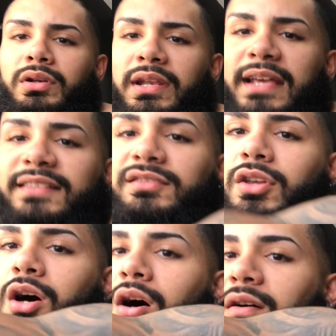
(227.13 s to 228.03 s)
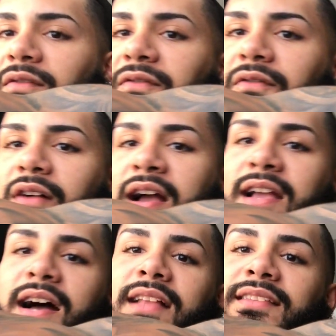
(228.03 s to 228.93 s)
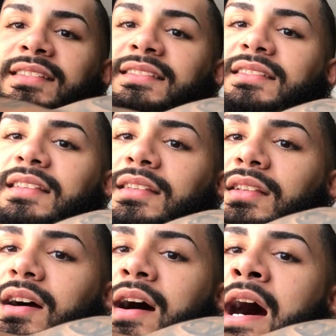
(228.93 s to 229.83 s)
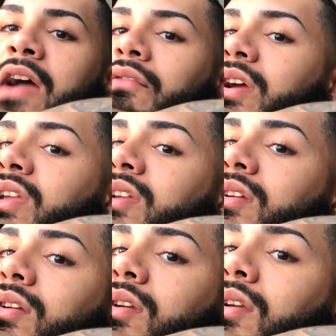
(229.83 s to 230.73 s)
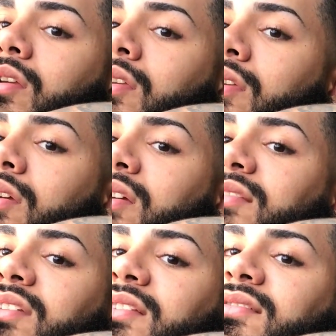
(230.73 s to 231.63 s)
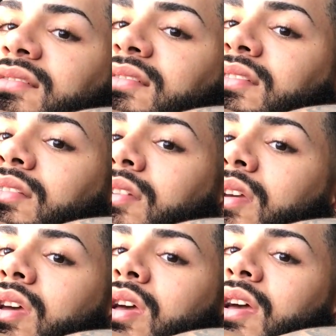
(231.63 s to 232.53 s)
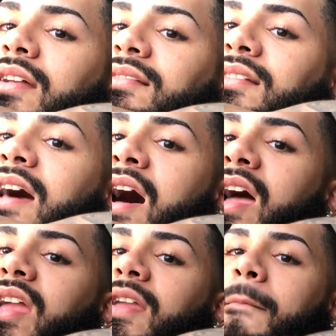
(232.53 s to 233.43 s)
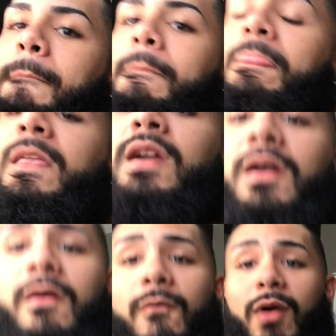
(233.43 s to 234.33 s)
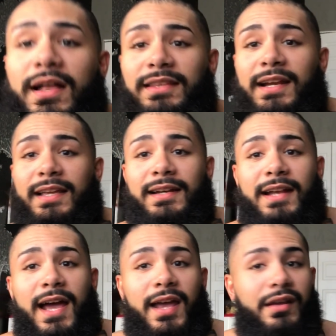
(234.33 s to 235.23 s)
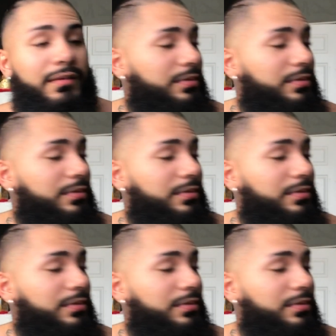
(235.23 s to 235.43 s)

Next off, I got this eye right here. As you guys can see, it's an eye. Why did I get an eye?